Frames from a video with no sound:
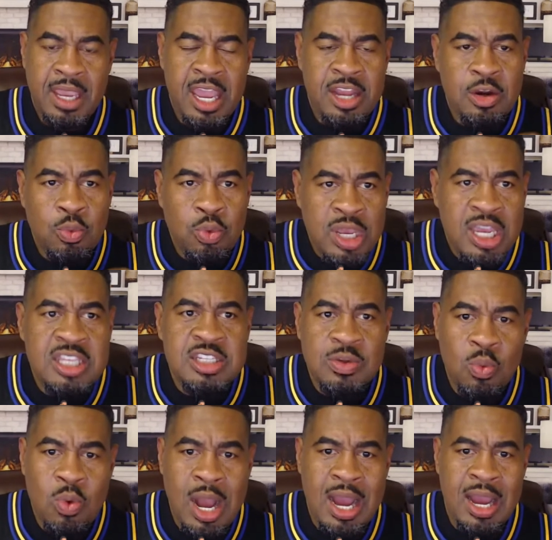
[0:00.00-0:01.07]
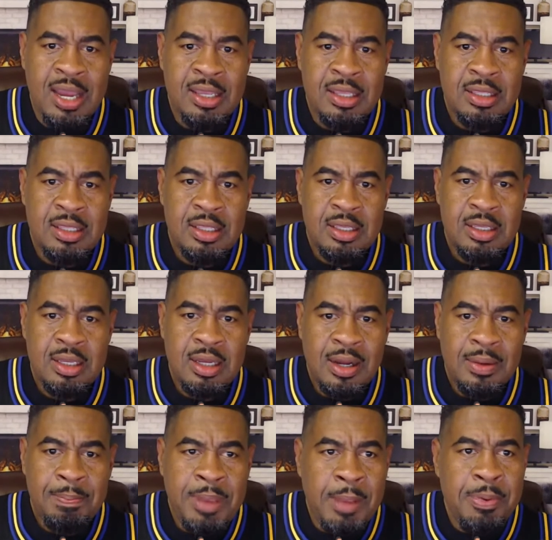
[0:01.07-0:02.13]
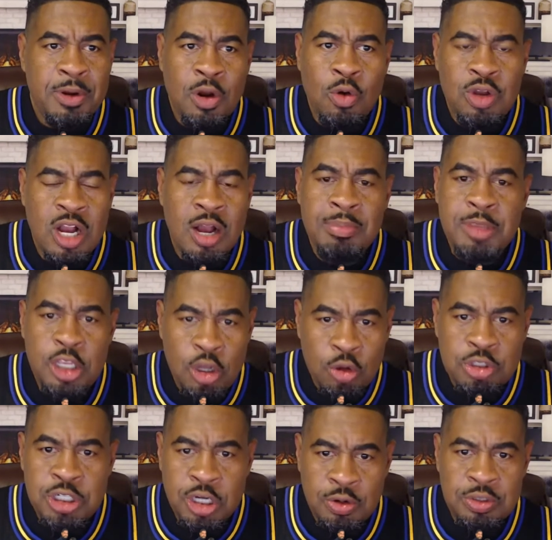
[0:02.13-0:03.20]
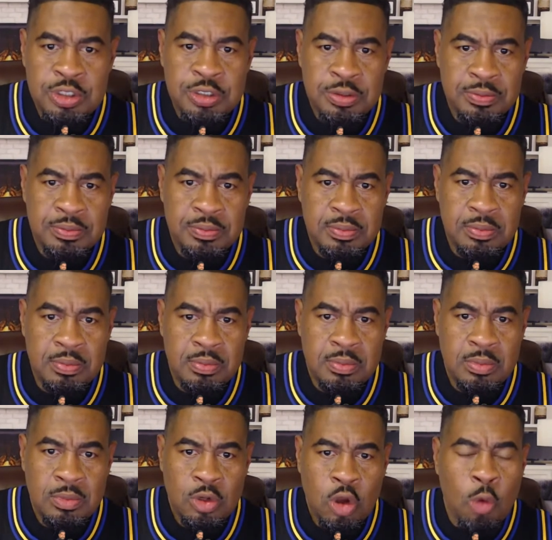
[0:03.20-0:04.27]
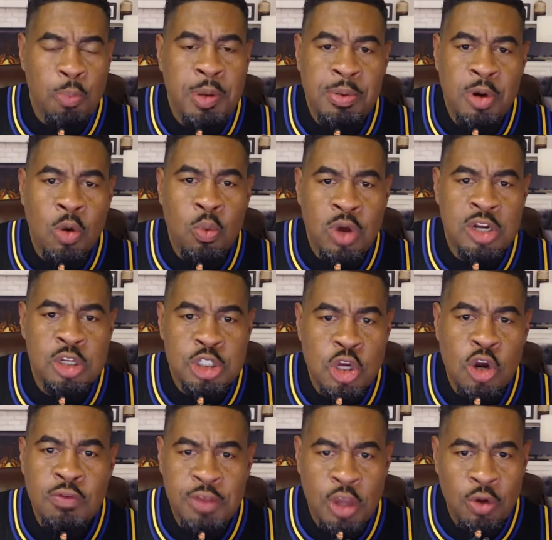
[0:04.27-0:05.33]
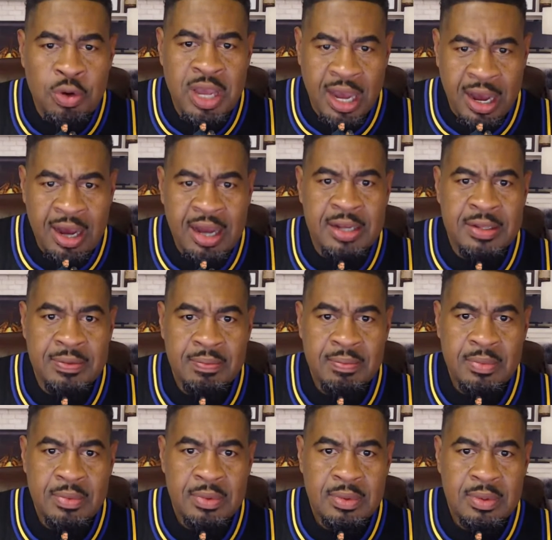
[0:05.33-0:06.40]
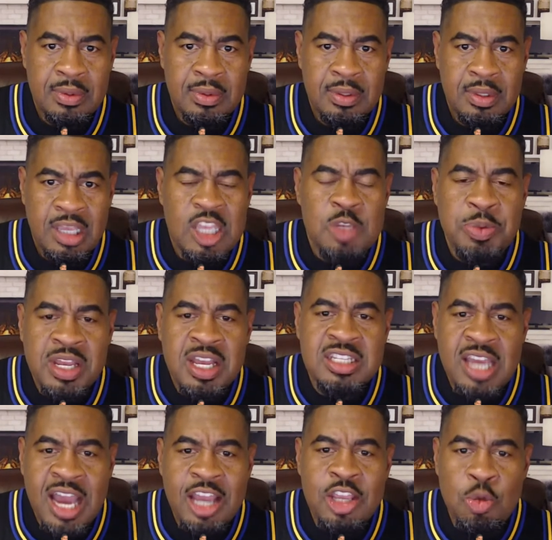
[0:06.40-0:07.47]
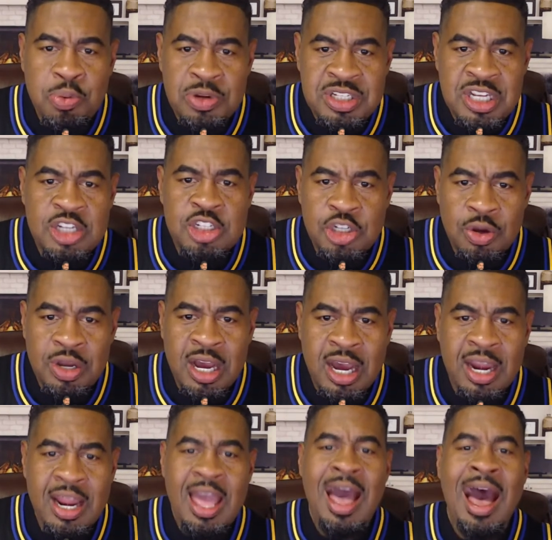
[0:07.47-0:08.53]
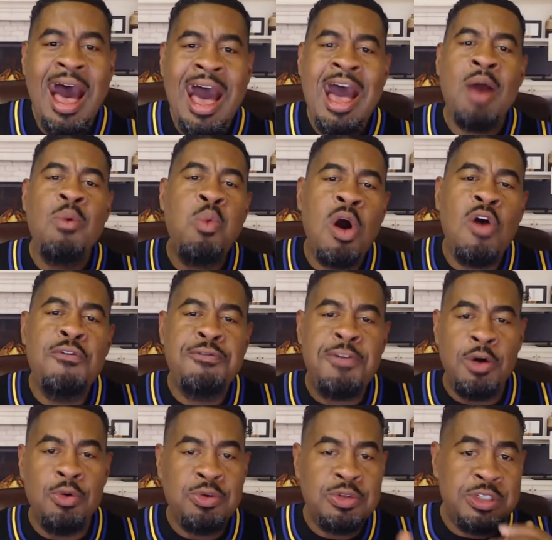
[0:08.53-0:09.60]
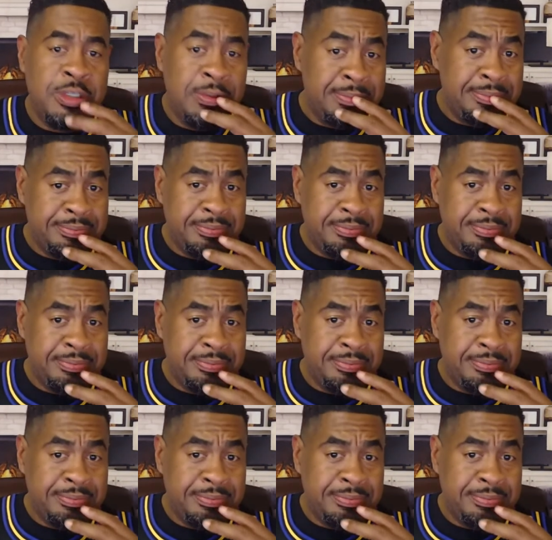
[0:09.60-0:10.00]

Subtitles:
And the reason why people don't come to your church or people don't want to serve your God is because of how you present your God. I want folks